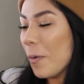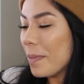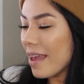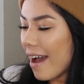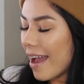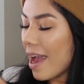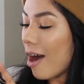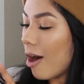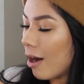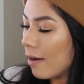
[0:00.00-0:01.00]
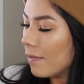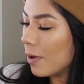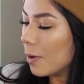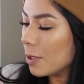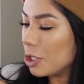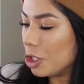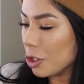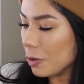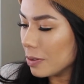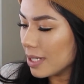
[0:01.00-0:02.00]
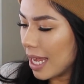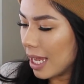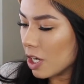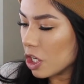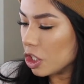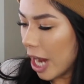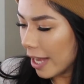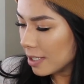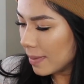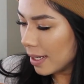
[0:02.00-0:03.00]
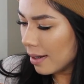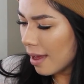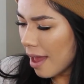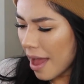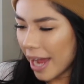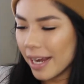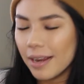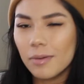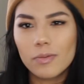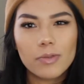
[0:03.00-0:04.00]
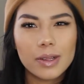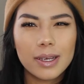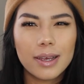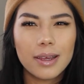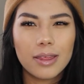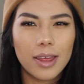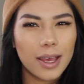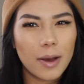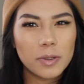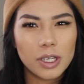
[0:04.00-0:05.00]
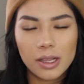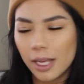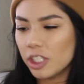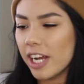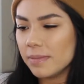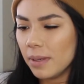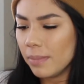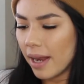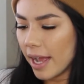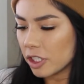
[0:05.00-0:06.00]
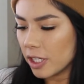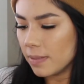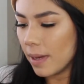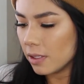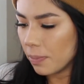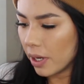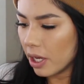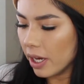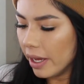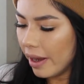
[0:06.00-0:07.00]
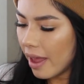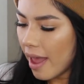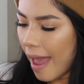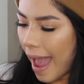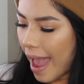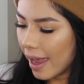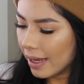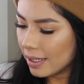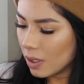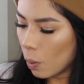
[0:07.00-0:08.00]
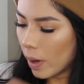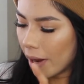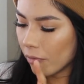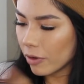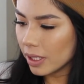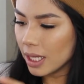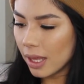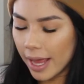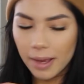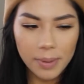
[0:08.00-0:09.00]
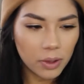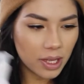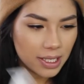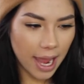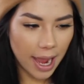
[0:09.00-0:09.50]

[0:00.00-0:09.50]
OPI Avo Juice in Jasmine. I didn't really think I was gonna like jasmine, but it actually smelled pretty good. And what I really like about this